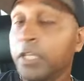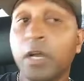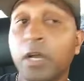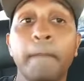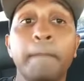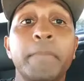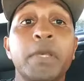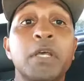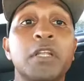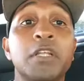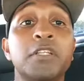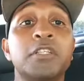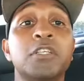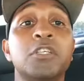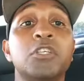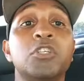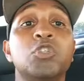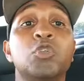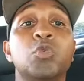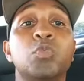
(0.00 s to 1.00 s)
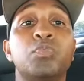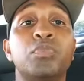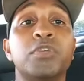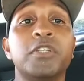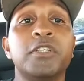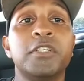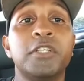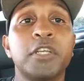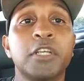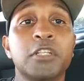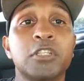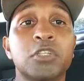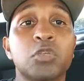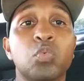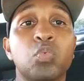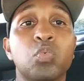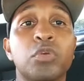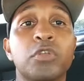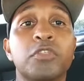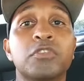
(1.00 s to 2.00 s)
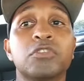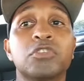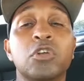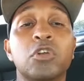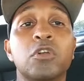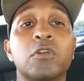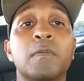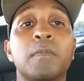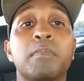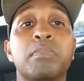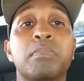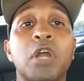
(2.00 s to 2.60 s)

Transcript: ability to predict with certain